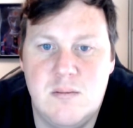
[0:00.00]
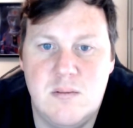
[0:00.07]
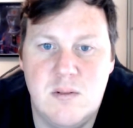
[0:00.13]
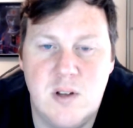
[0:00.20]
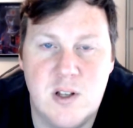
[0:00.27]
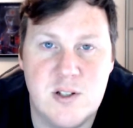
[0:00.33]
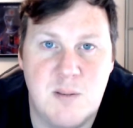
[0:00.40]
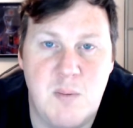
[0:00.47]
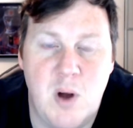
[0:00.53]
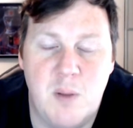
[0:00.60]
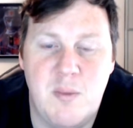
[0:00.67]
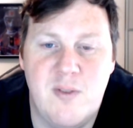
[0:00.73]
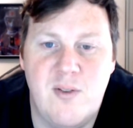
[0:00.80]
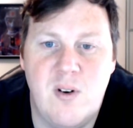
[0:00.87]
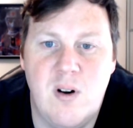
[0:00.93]
as a
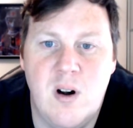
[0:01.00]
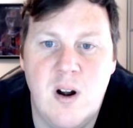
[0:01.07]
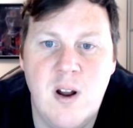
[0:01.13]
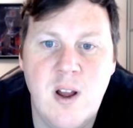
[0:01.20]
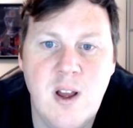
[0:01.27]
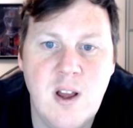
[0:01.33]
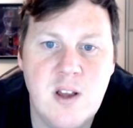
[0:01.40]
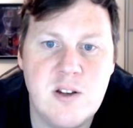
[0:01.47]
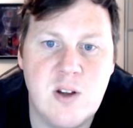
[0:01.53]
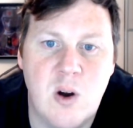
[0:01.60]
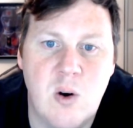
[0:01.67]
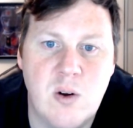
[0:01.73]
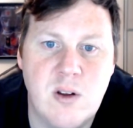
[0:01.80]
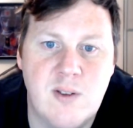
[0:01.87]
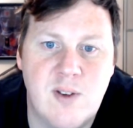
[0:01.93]
mod before.
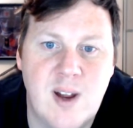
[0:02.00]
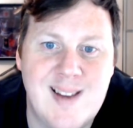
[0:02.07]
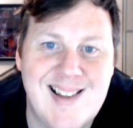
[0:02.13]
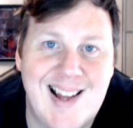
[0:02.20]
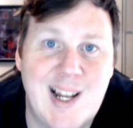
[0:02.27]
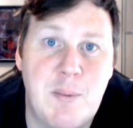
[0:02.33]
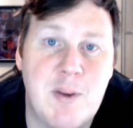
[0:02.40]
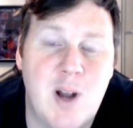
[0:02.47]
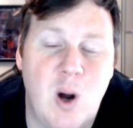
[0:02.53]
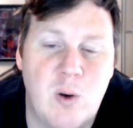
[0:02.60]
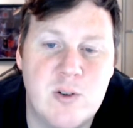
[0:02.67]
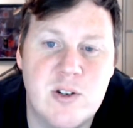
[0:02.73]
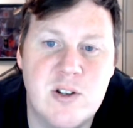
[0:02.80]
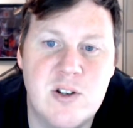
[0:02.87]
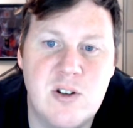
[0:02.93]
So you've got your dynamic
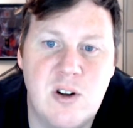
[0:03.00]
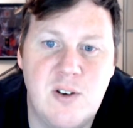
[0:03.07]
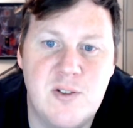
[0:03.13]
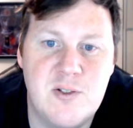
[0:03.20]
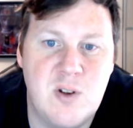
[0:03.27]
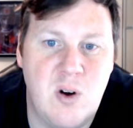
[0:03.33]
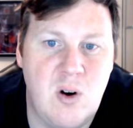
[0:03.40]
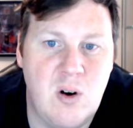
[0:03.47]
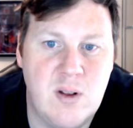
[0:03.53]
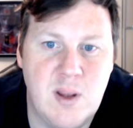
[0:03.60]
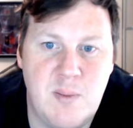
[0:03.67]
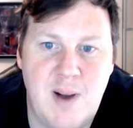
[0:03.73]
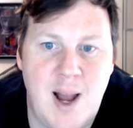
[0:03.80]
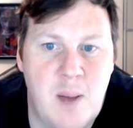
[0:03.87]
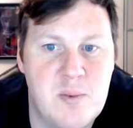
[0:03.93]
hoses and stuff, so
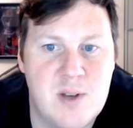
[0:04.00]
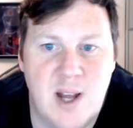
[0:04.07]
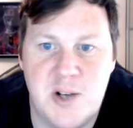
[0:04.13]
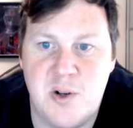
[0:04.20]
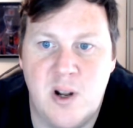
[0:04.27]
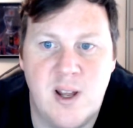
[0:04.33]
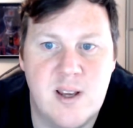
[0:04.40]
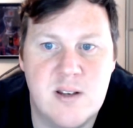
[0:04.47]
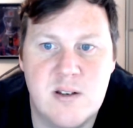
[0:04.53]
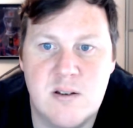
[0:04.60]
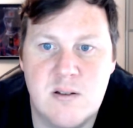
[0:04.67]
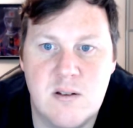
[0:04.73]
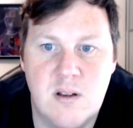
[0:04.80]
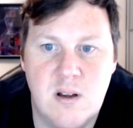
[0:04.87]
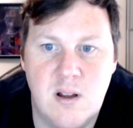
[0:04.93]
your pipes,
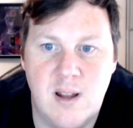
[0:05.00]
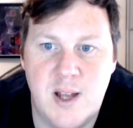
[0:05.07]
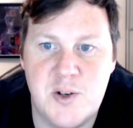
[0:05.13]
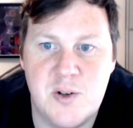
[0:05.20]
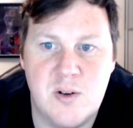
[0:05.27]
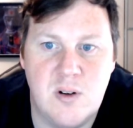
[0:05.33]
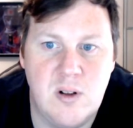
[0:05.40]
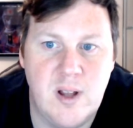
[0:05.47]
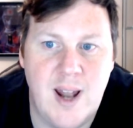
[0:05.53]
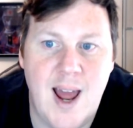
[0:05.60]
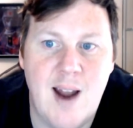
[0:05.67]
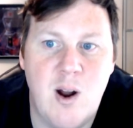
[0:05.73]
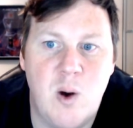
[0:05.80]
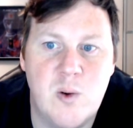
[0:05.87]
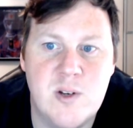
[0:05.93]
hydraulics, electrical and
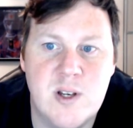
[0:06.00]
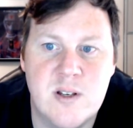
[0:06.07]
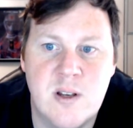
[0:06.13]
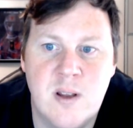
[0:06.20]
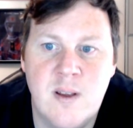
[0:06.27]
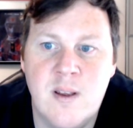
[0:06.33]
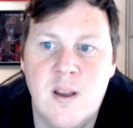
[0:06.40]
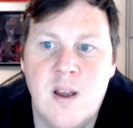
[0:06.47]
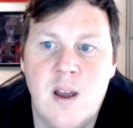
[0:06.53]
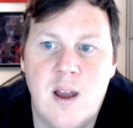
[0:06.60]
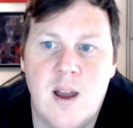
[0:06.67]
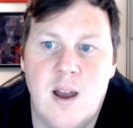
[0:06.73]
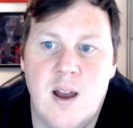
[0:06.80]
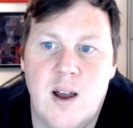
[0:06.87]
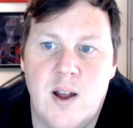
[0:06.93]
air hoses
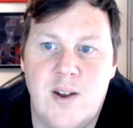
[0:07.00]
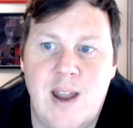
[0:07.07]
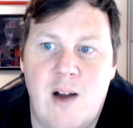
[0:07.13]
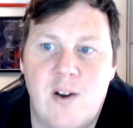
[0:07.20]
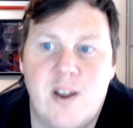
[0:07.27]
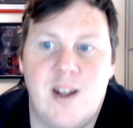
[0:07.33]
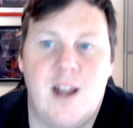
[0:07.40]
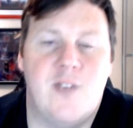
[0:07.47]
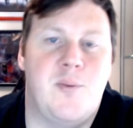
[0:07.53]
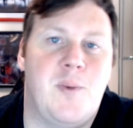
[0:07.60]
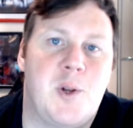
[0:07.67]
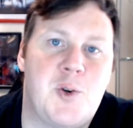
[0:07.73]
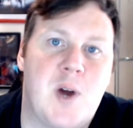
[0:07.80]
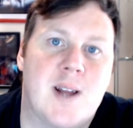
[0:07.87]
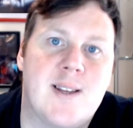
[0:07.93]
now connect from
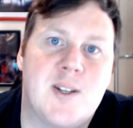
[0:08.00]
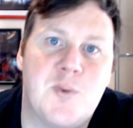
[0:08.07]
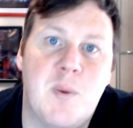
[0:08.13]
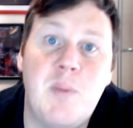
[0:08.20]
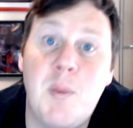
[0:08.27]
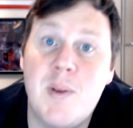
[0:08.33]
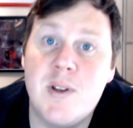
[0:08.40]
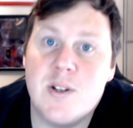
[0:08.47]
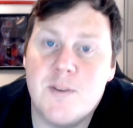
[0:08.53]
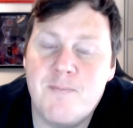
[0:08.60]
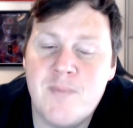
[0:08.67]
the tractor to implements.